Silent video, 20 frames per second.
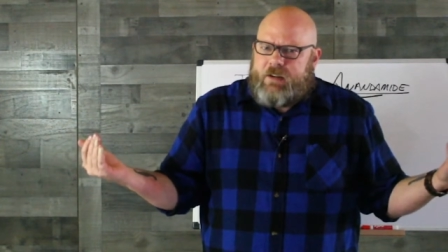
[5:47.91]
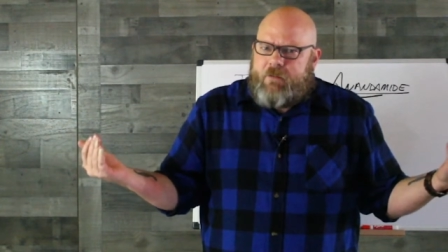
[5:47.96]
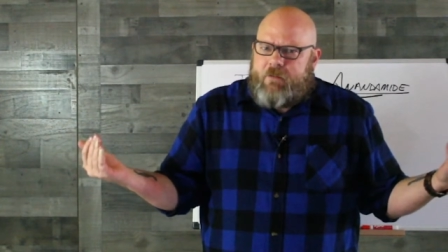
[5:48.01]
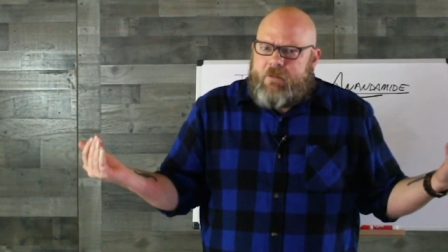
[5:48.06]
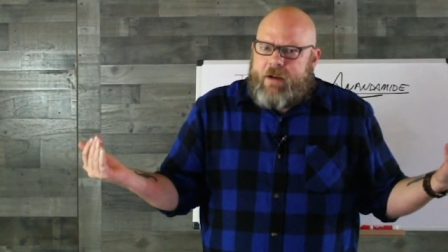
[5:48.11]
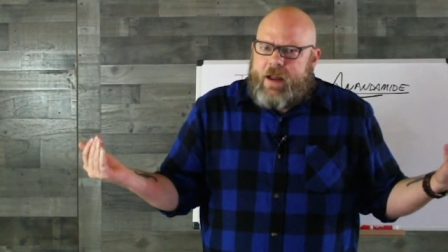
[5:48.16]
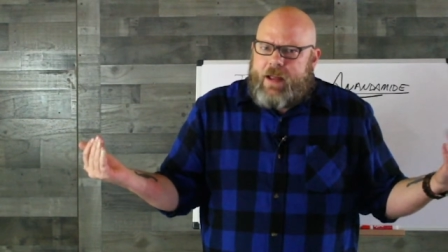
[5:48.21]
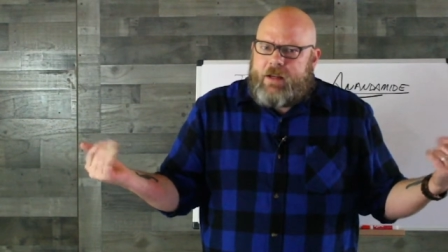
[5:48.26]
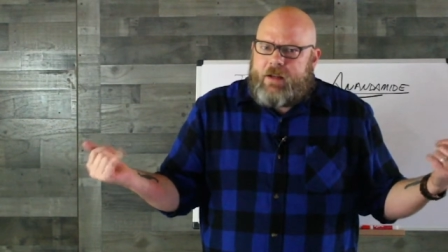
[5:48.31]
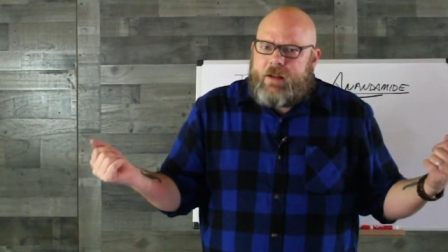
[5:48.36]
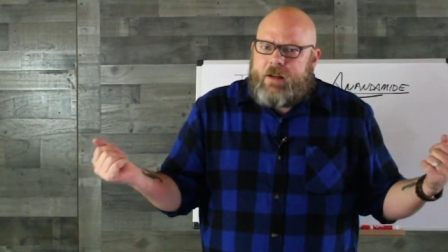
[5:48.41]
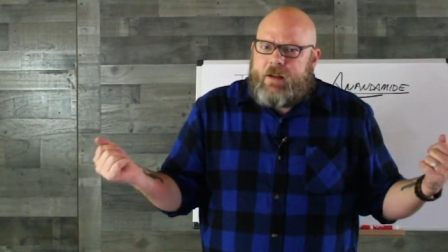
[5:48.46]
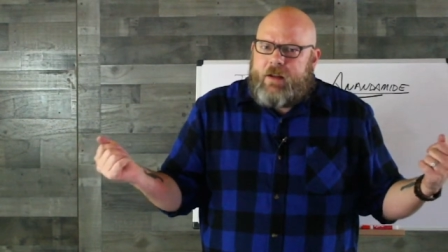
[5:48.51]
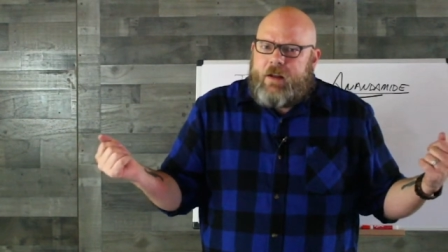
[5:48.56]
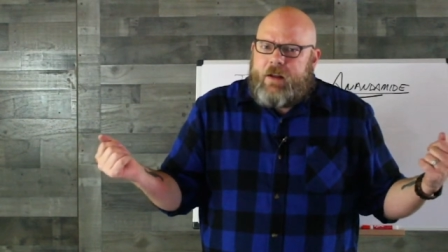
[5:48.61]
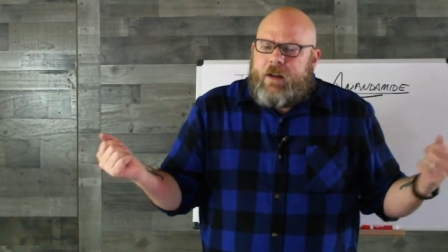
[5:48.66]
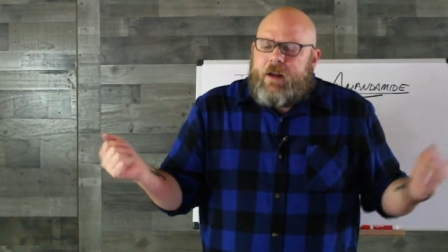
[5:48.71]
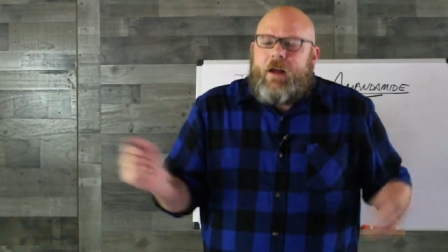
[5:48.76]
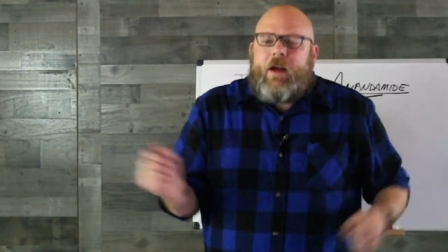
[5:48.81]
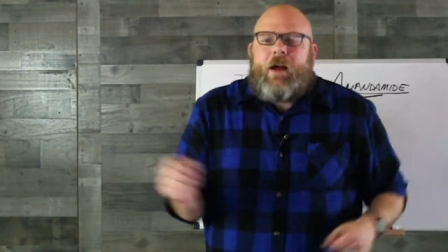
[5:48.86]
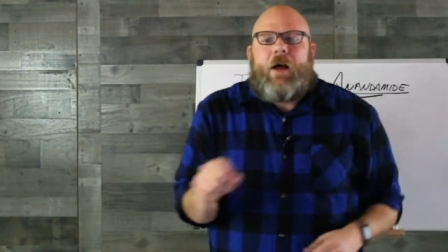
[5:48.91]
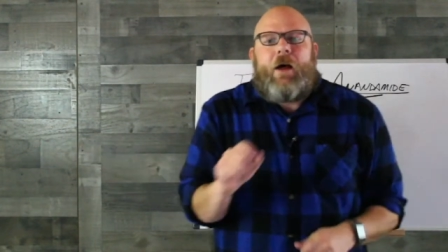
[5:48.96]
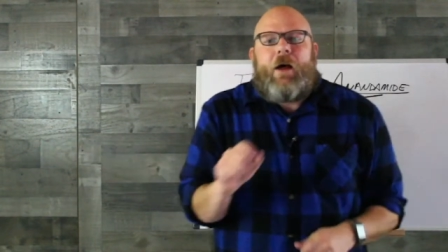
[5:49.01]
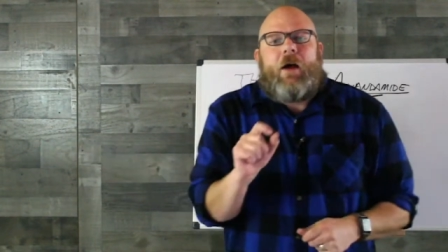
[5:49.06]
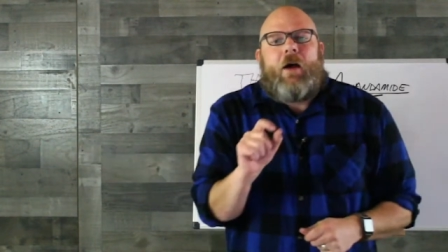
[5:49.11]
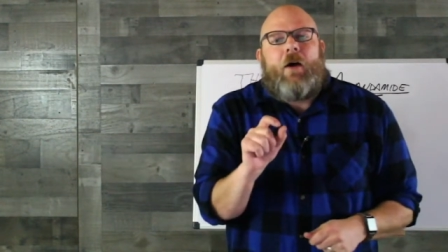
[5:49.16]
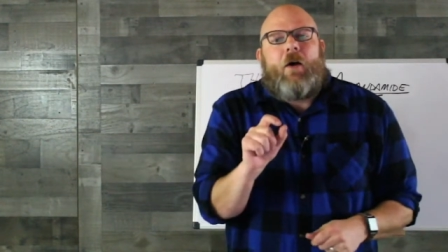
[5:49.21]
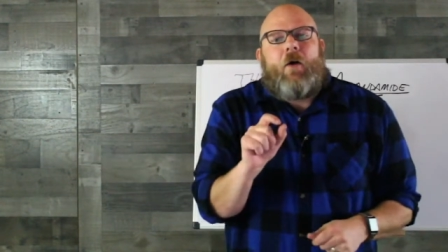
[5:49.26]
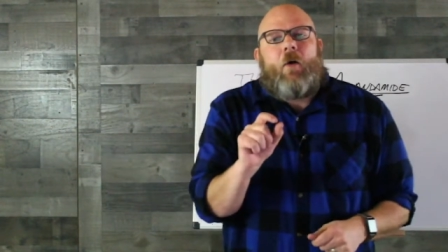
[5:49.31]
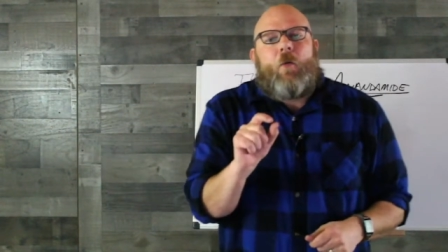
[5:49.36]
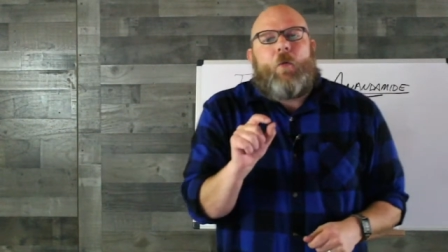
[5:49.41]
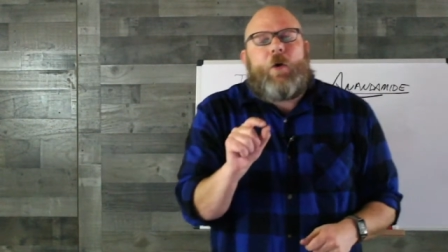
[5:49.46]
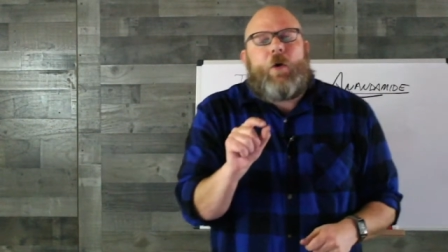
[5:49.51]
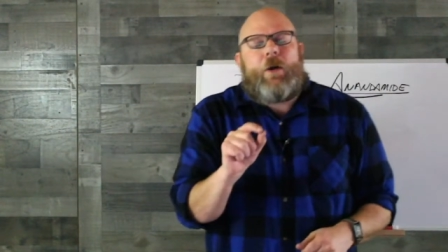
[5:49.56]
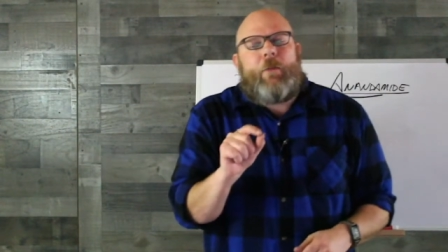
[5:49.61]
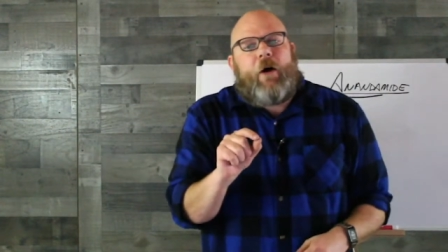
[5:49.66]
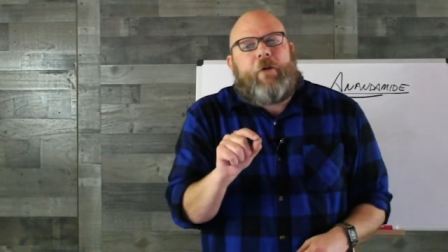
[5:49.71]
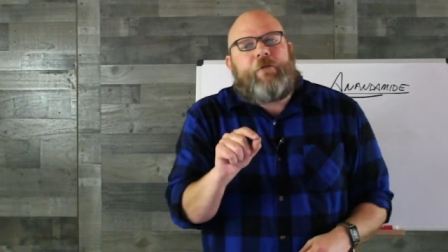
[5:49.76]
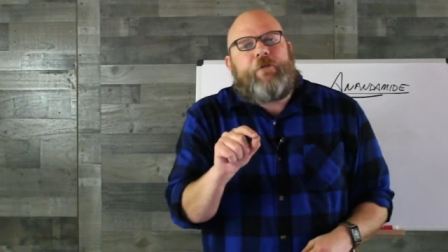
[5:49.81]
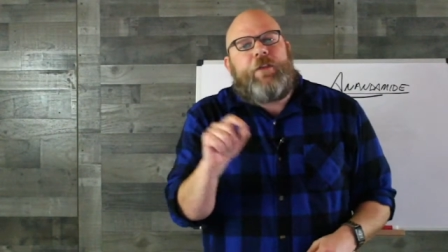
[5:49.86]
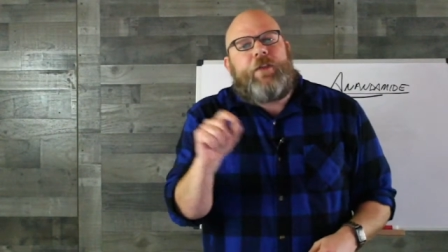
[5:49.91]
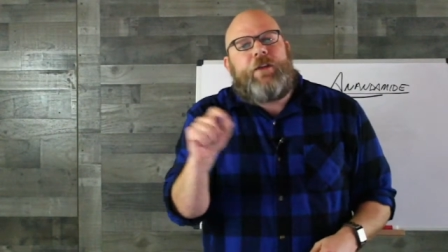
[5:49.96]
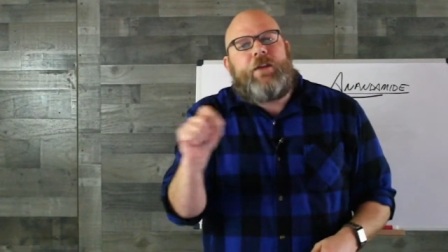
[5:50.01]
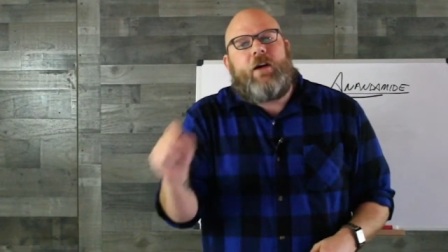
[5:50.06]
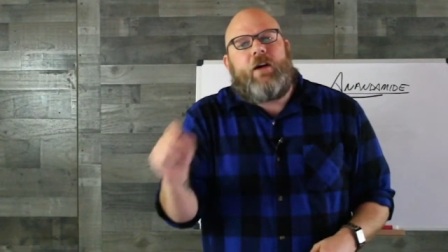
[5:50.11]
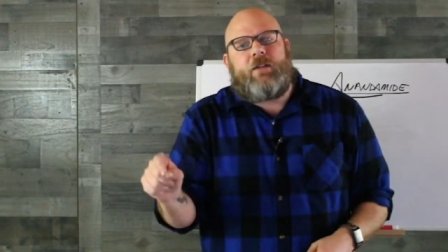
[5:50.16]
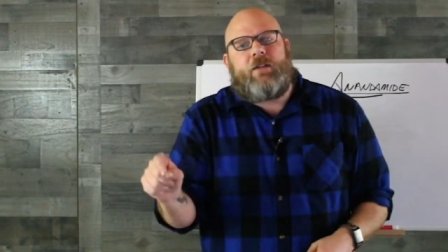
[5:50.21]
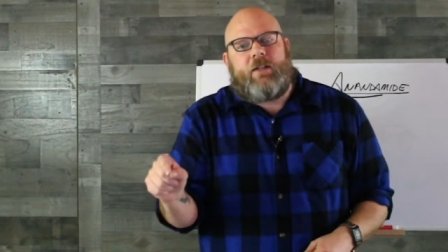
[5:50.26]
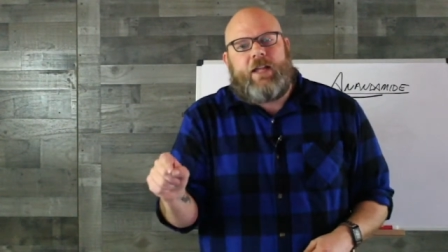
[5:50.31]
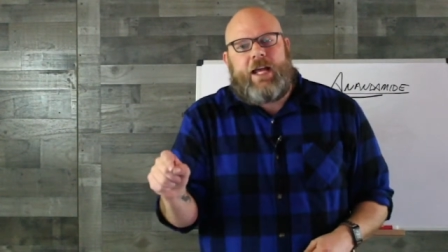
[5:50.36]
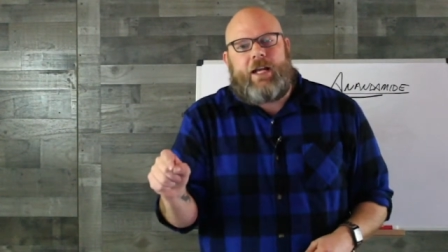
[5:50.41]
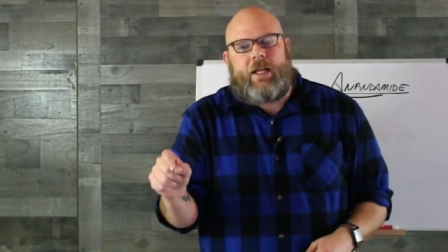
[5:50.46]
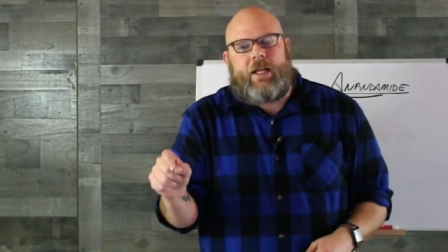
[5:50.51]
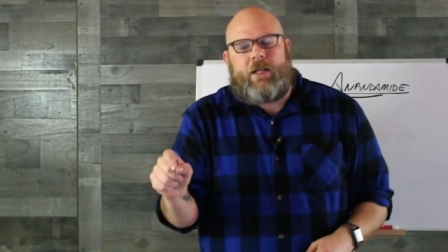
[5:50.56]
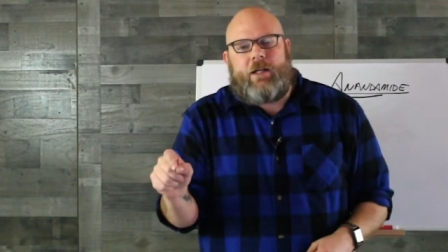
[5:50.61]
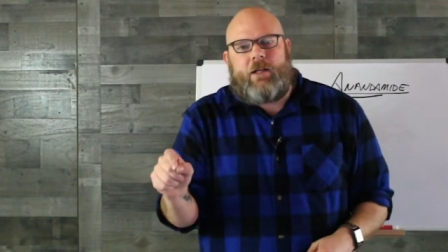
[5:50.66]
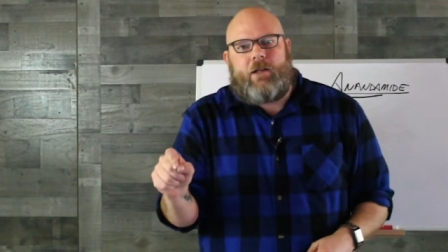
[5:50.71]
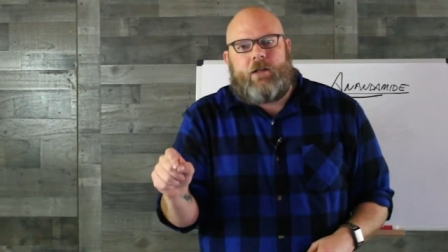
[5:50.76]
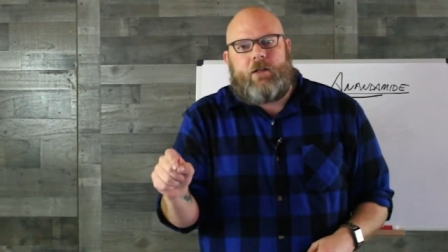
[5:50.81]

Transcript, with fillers: right? What about for the young lady?